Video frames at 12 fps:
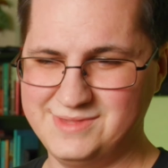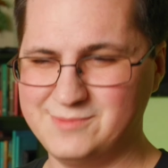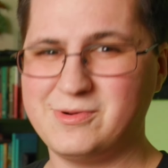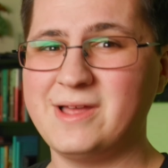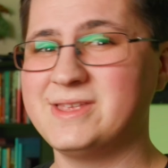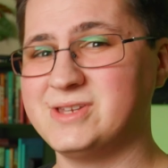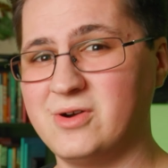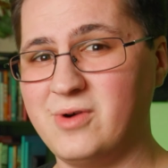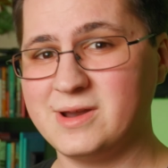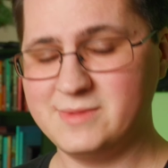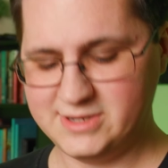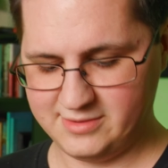probably don't
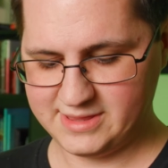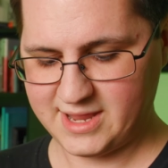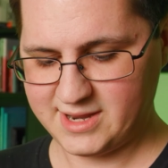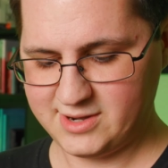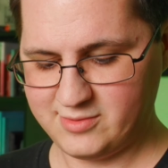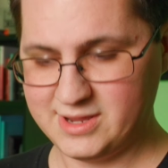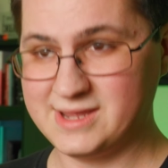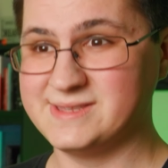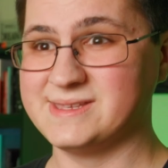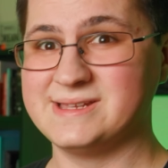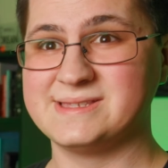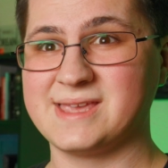want to be doing that anyway,
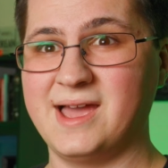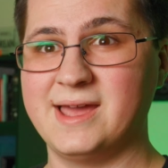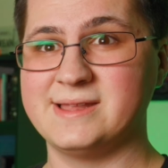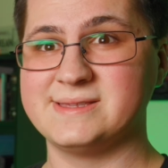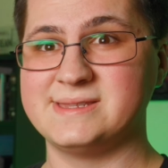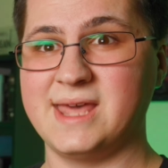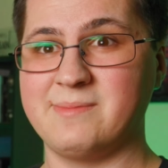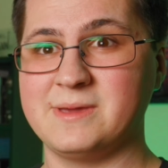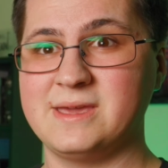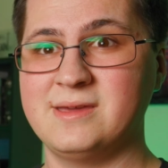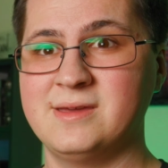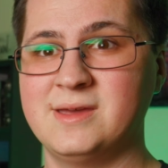because it is kind of
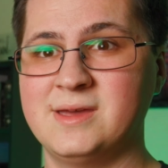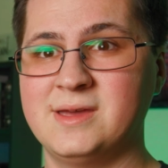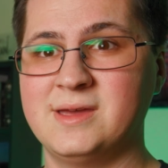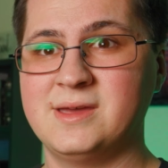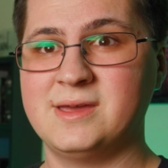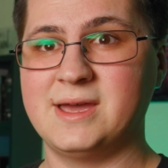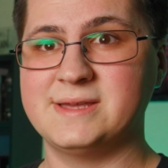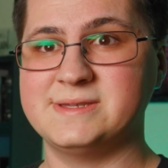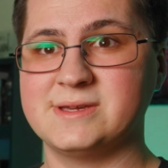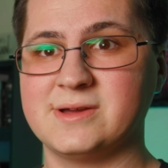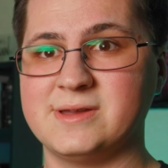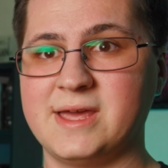steppy as
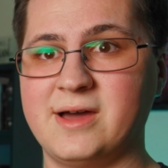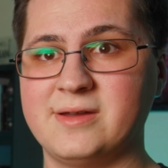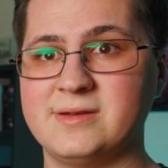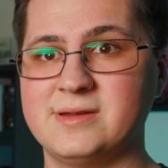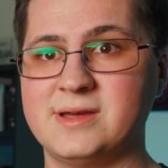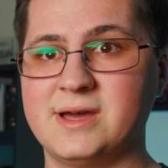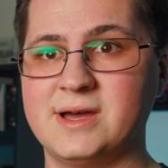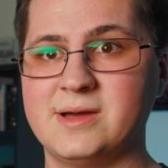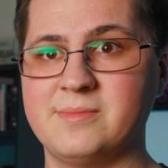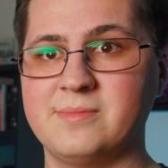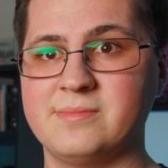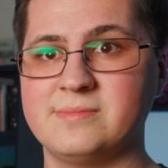you go
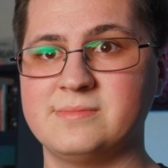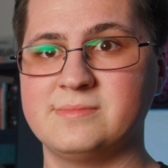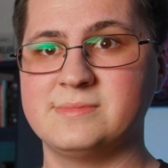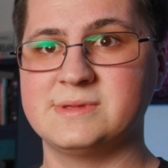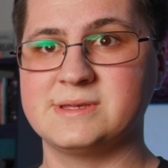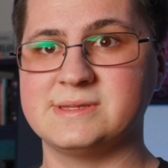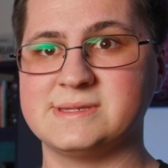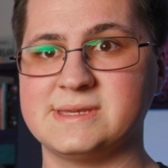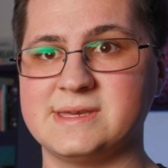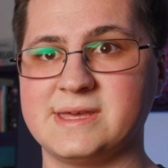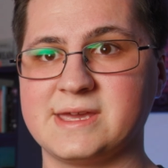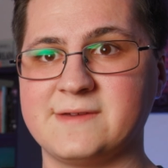down. You can
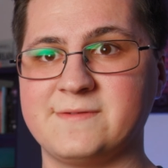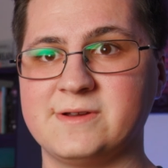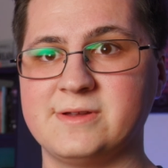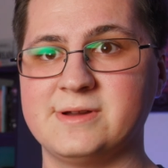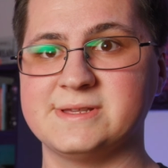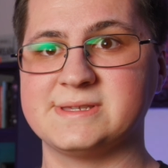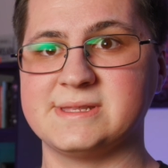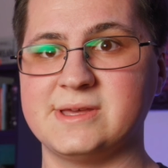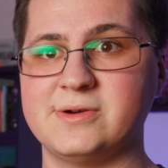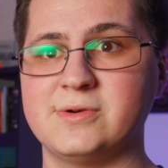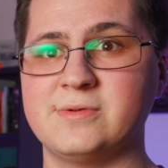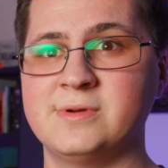see, like, if you're doing a
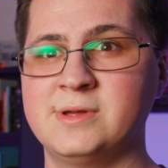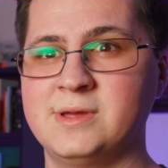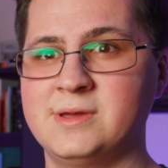slow